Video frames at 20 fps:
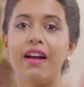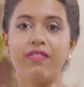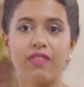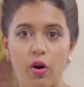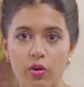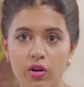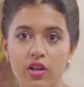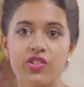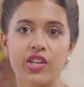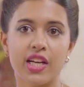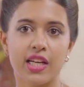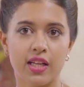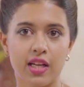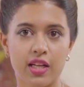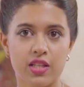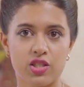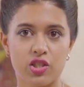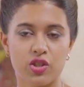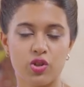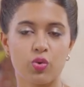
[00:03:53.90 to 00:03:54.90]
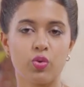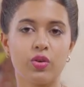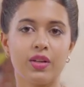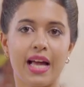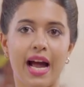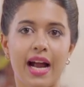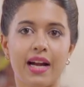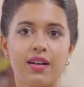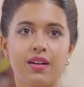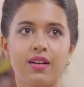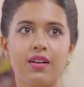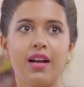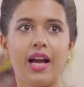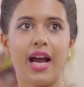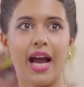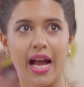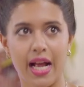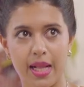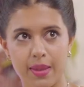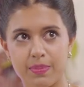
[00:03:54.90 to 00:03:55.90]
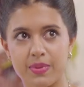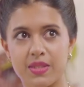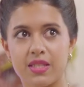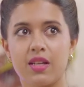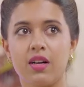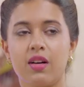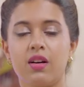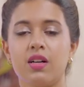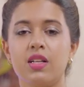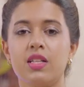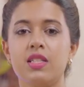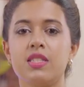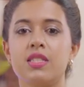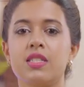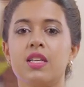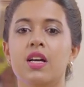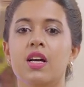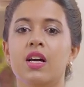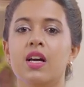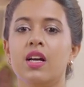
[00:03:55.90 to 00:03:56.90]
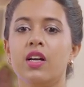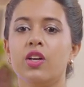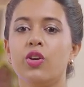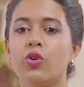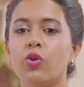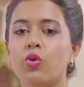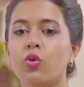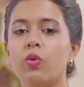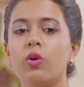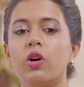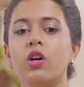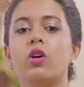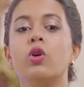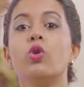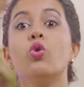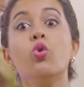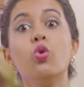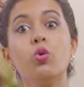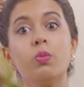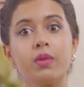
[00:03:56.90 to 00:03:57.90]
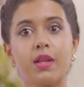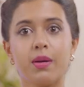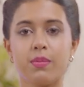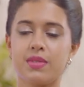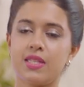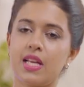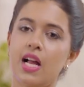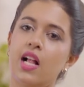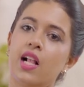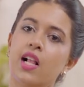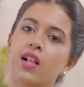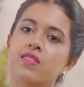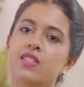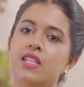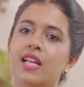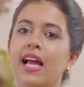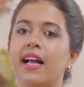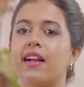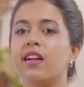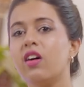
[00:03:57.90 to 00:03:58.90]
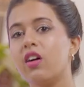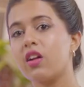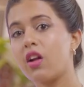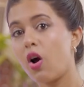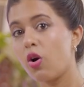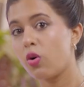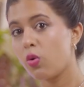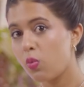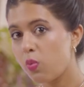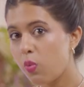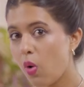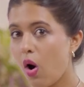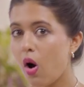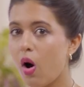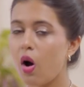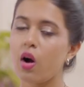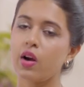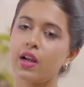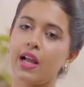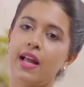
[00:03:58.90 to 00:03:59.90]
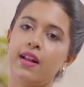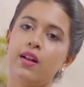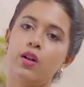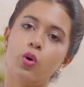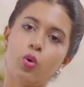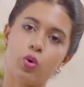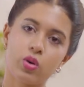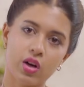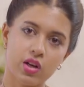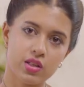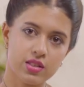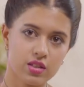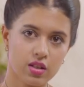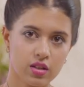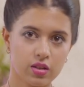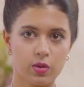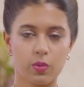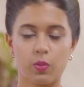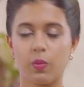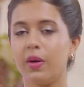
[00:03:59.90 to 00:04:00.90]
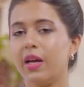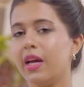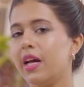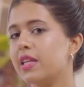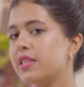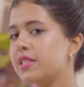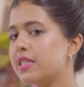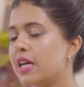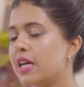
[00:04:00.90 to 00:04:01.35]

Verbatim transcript: I found a training institute that helps girls, you know, groom themselves and like learn how to walk and look a certain way, et